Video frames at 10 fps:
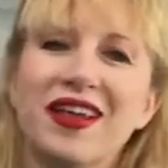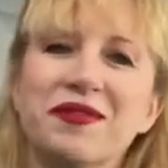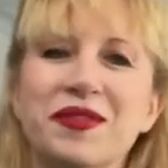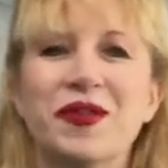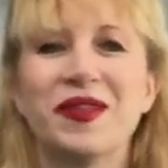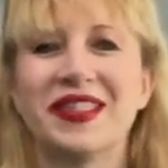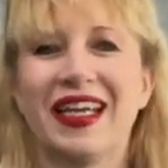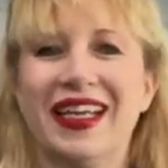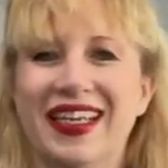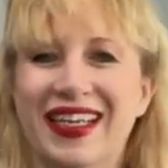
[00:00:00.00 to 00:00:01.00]
I'm so
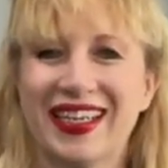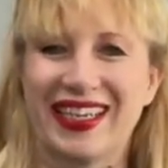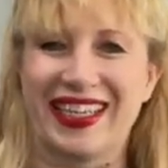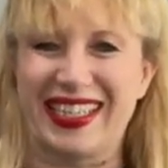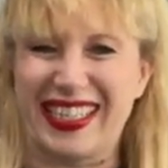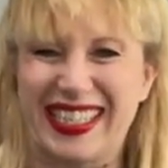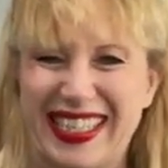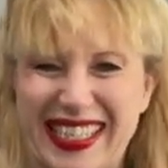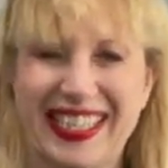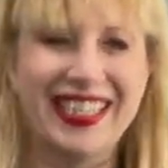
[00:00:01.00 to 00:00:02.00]

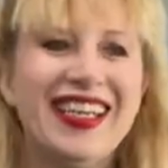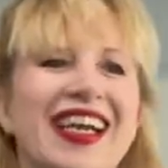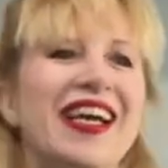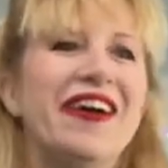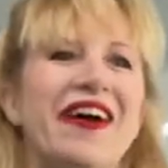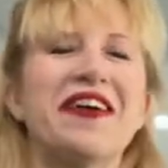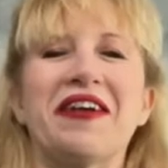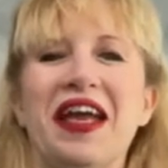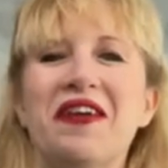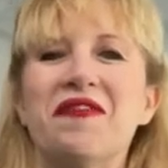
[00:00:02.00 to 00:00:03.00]
excited.
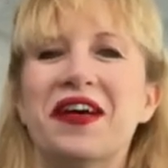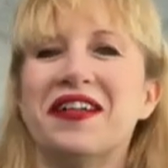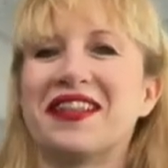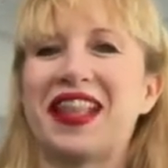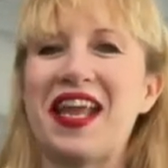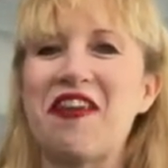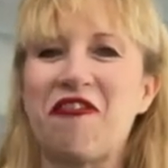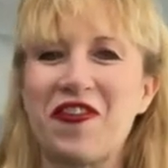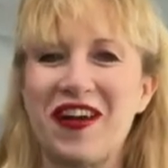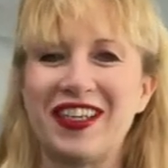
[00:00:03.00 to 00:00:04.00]
okay, well, thank you
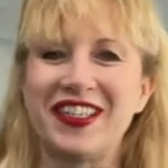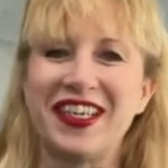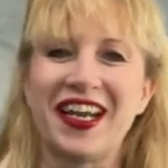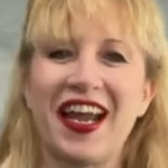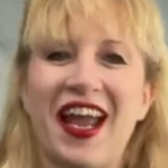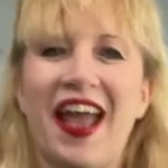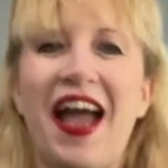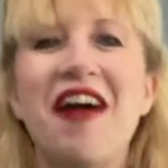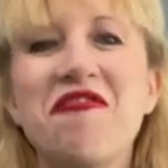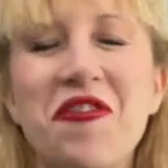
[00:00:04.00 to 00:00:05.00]
for watching.
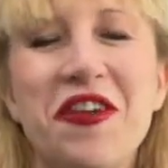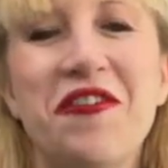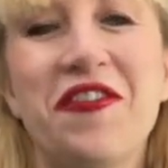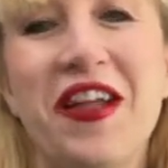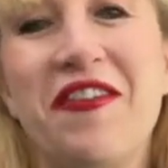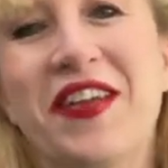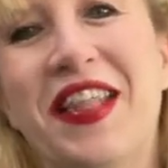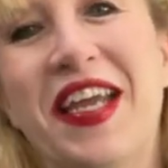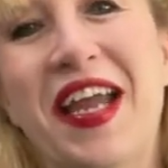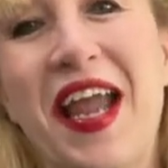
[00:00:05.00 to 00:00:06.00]
Have a wonderful
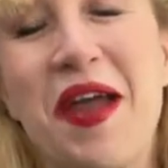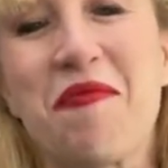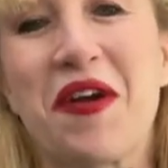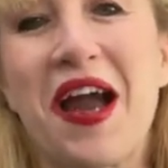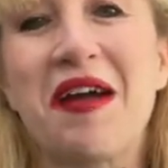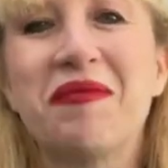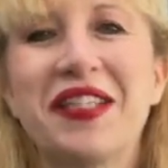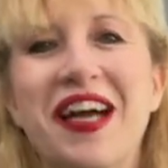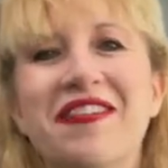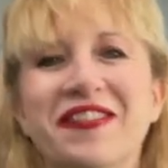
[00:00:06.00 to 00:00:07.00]
everything, and perhaps
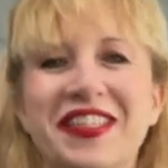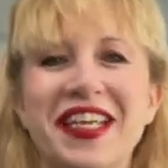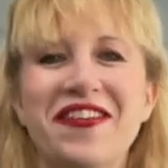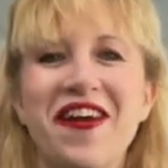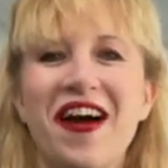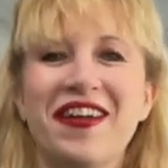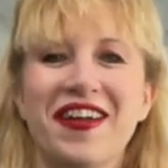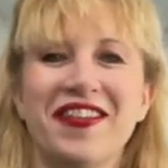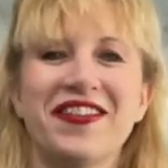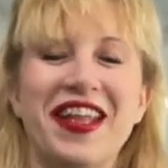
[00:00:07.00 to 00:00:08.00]
I will see you on
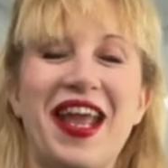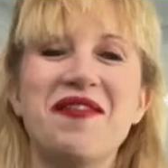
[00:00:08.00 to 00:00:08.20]
another day.